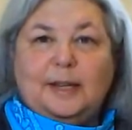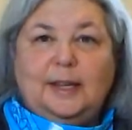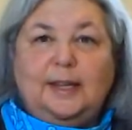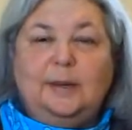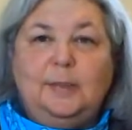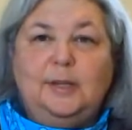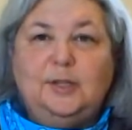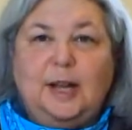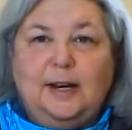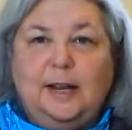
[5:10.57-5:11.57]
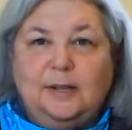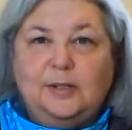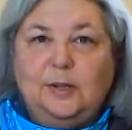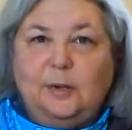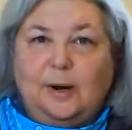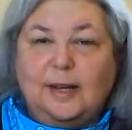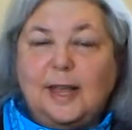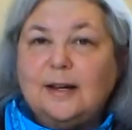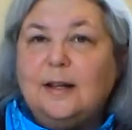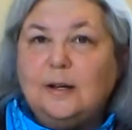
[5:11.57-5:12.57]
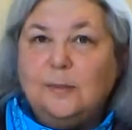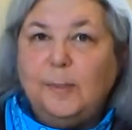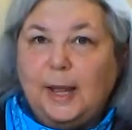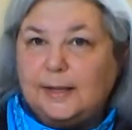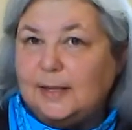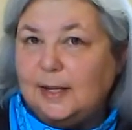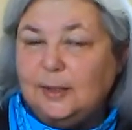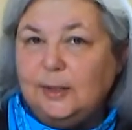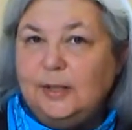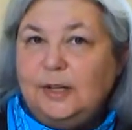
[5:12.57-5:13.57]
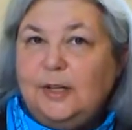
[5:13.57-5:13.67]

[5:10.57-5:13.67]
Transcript: Again, a big shout out to our cataloger, Pat Taylor,